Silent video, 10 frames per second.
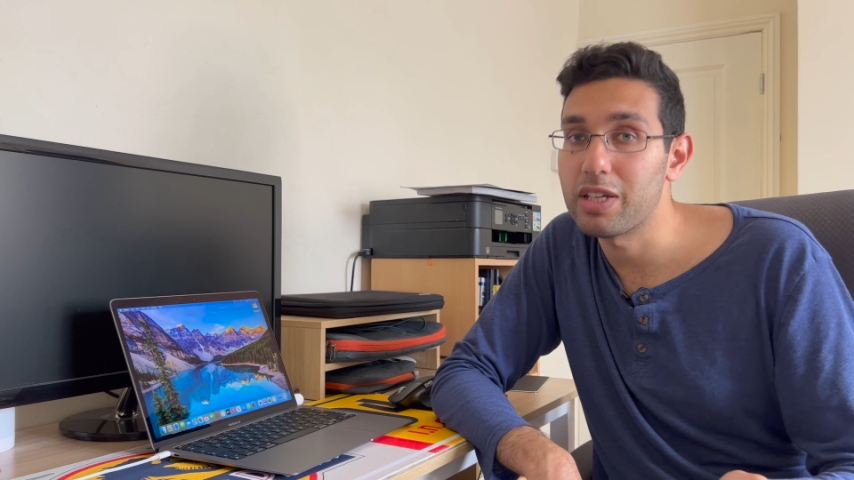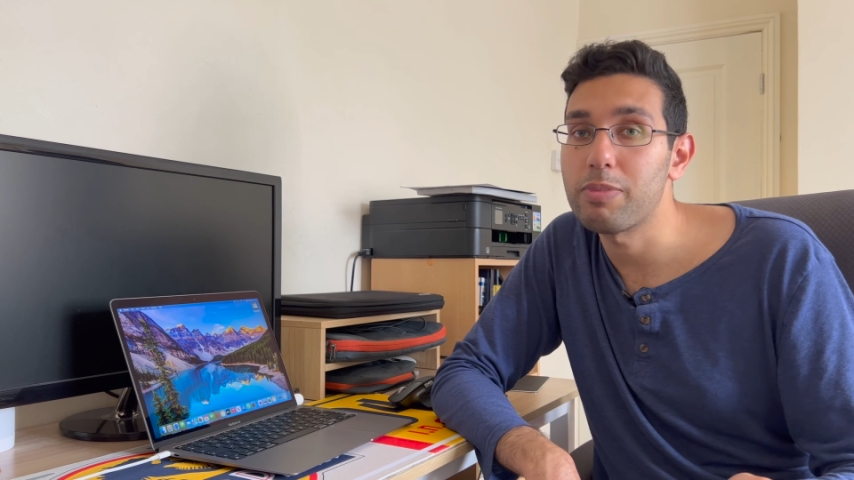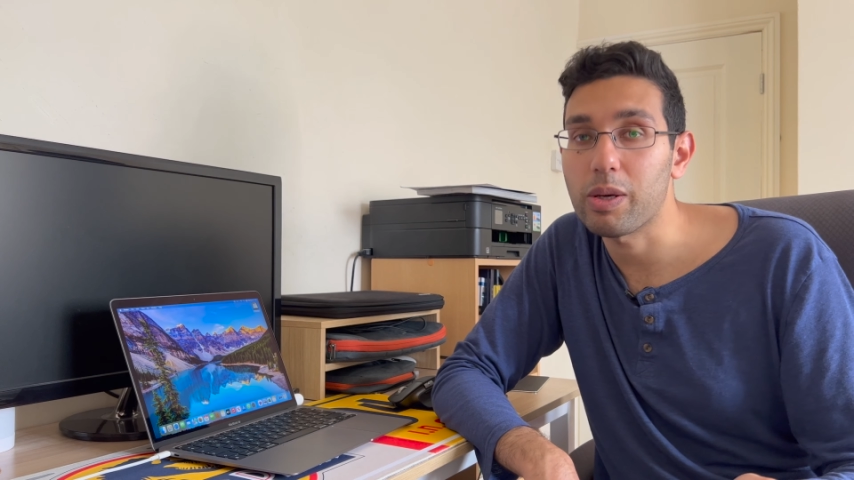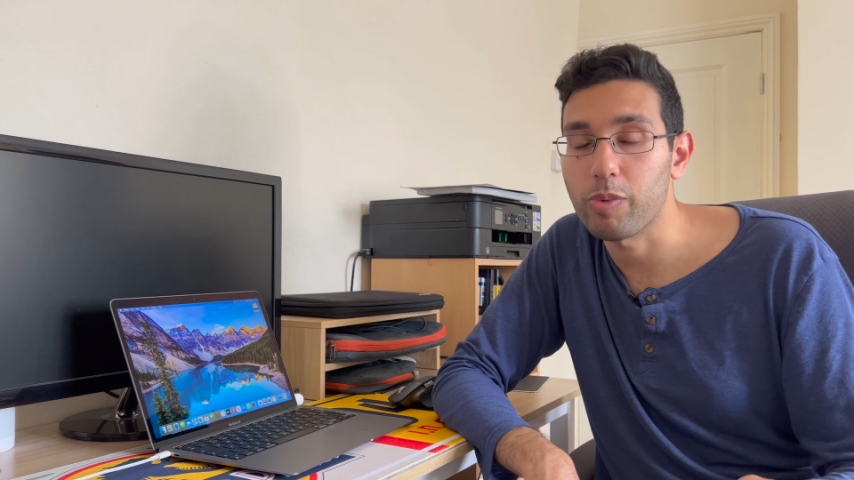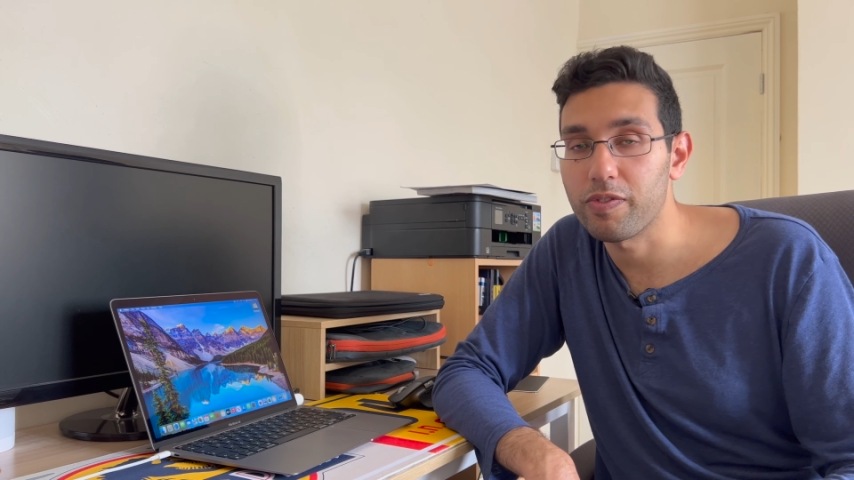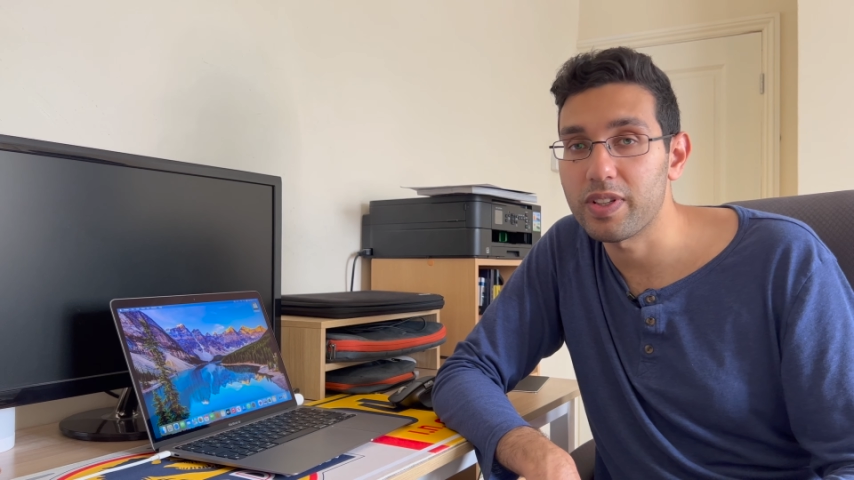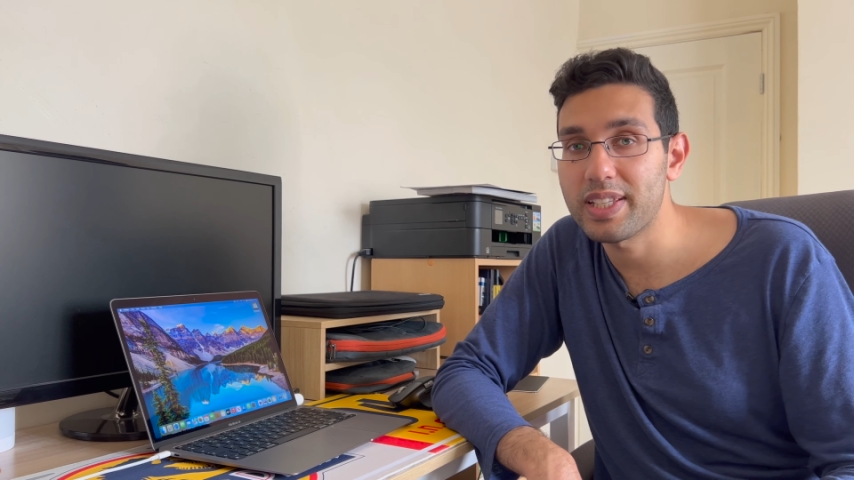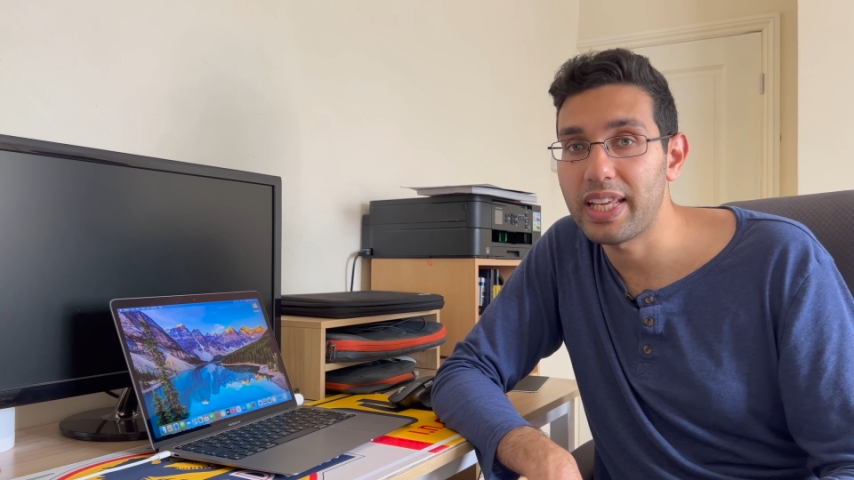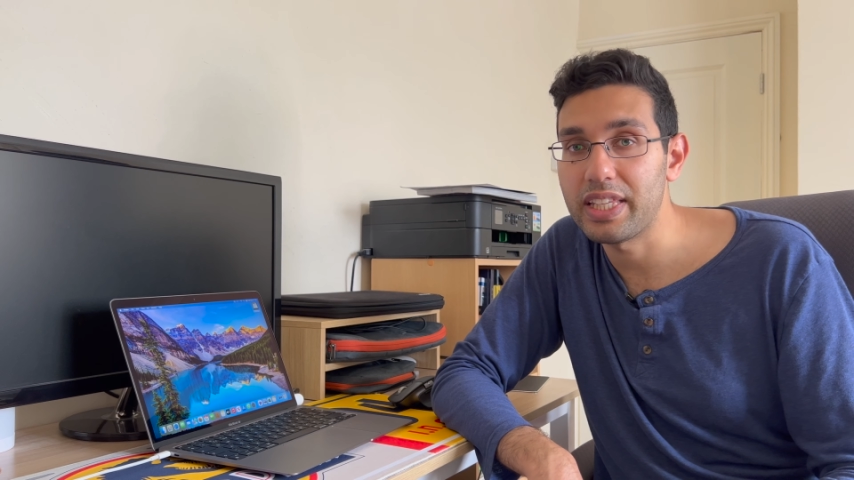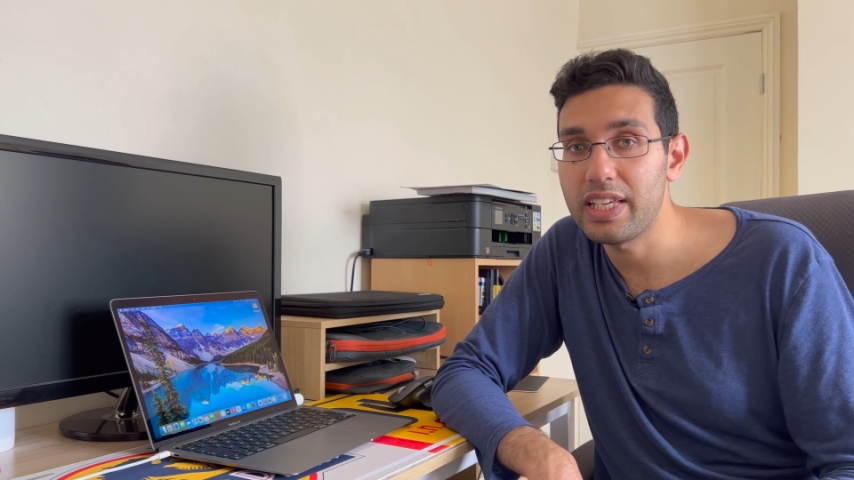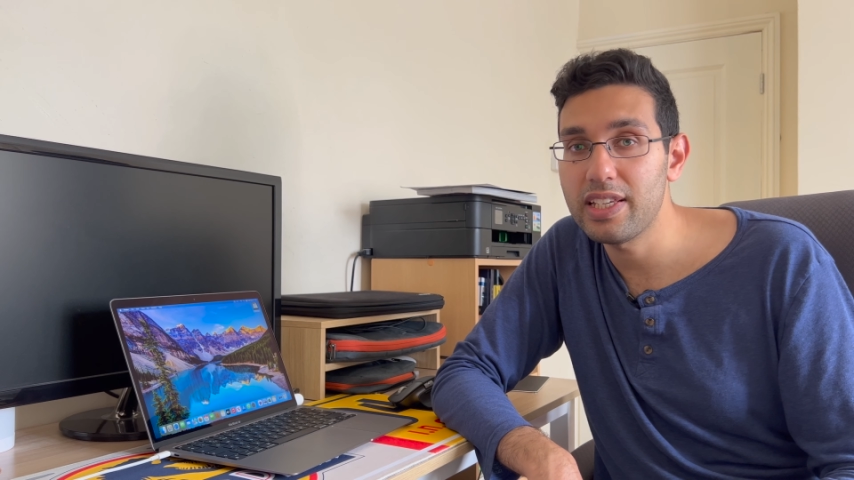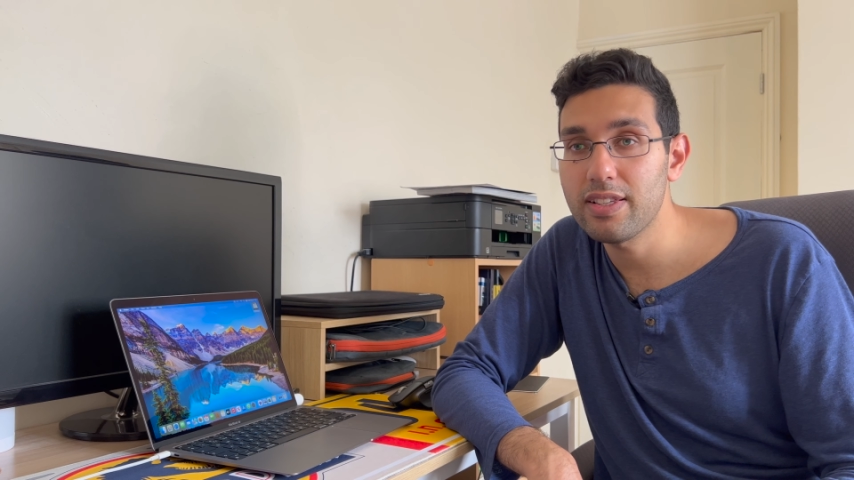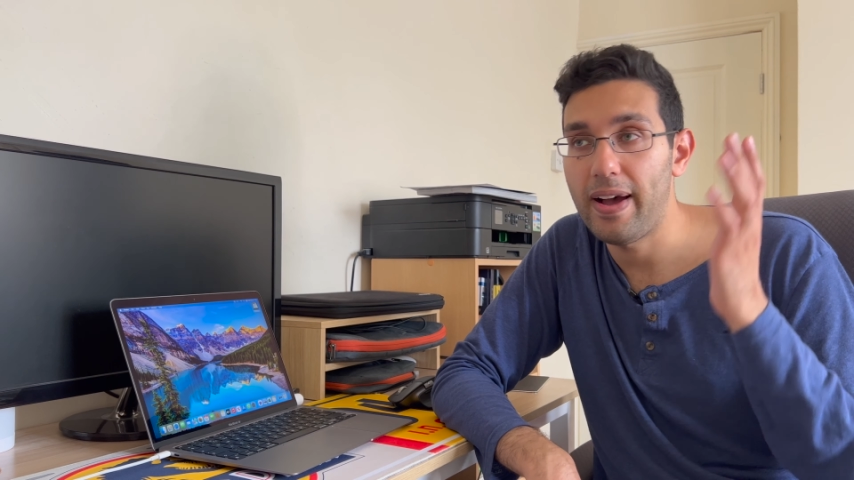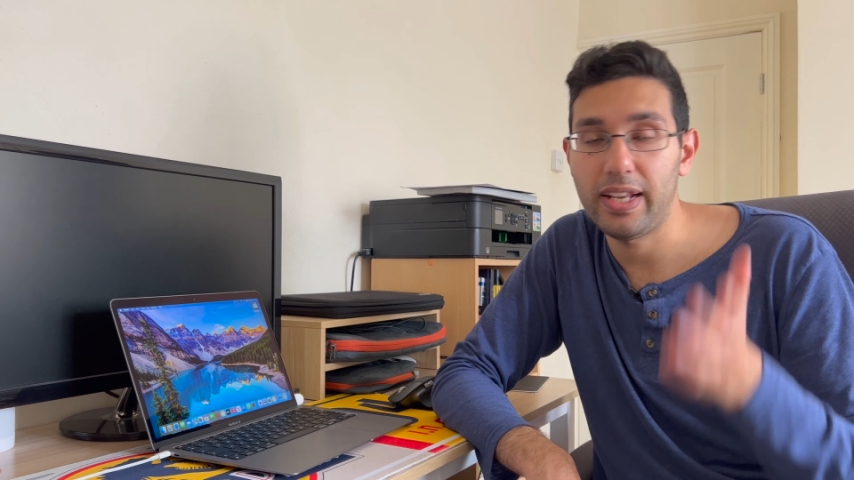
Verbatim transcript: a MacBook for 10 years,